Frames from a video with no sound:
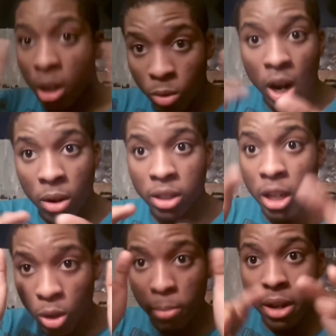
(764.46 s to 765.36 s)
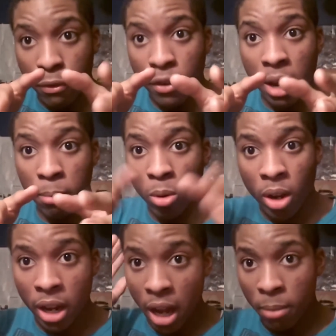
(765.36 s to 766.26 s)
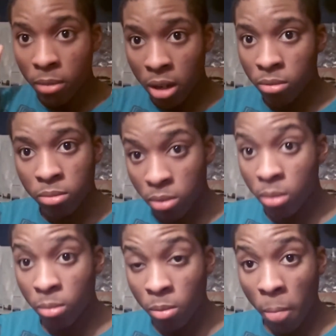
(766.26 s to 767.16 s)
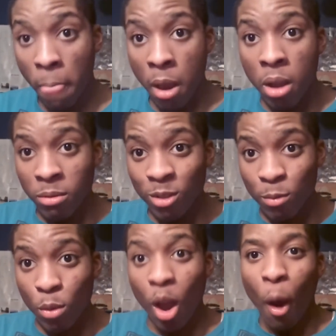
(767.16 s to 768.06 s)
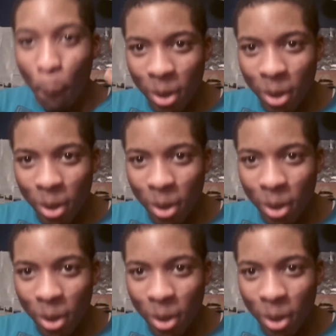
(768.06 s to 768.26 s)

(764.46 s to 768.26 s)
wrong. There you be a fanboy. I'm, I'm, hmm.